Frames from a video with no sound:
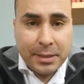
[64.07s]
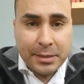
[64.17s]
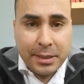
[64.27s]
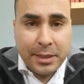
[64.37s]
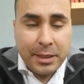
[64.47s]

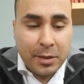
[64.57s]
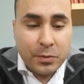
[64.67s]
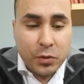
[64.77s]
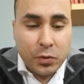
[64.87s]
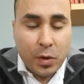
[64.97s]
is leading
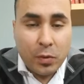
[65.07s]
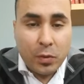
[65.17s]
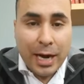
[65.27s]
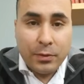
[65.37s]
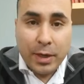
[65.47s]
up to where
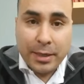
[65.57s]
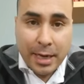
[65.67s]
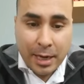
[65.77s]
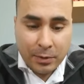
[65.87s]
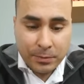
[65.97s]
we're at right
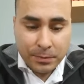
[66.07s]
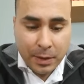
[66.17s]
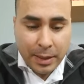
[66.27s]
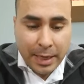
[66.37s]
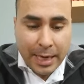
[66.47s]
now.
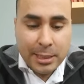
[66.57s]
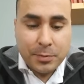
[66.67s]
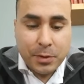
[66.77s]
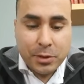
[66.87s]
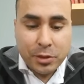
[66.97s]

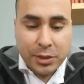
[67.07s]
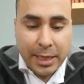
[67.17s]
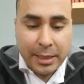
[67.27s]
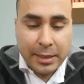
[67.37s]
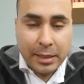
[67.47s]
Experts are
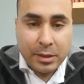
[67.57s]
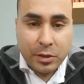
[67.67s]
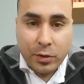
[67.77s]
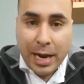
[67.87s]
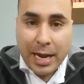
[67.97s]
saying that the
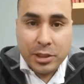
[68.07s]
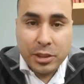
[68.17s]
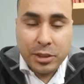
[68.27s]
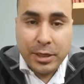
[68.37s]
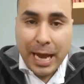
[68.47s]
crash
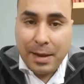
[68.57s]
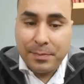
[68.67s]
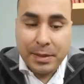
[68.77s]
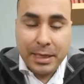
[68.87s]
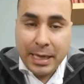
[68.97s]
could
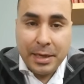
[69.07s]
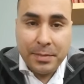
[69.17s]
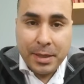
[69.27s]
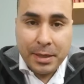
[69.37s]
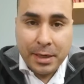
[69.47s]
happen
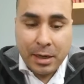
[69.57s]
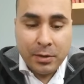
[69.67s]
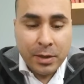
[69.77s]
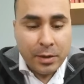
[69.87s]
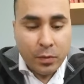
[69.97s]
any minute
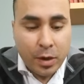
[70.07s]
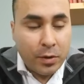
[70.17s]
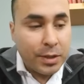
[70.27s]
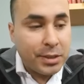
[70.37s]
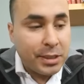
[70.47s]
now. We're
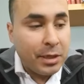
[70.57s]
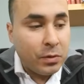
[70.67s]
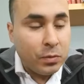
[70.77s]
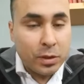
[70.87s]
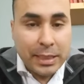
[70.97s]
already
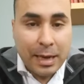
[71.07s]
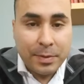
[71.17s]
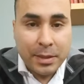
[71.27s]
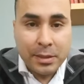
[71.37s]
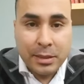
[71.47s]
seeing what's
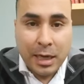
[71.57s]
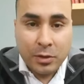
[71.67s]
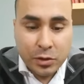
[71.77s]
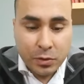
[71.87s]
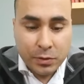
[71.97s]
happening in
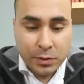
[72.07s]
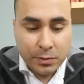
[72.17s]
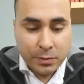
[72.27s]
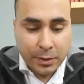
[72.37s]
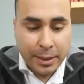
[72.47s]
Dow Jones.
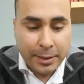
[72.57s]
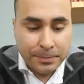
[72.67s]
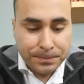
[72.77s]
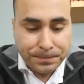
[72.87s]
Okay,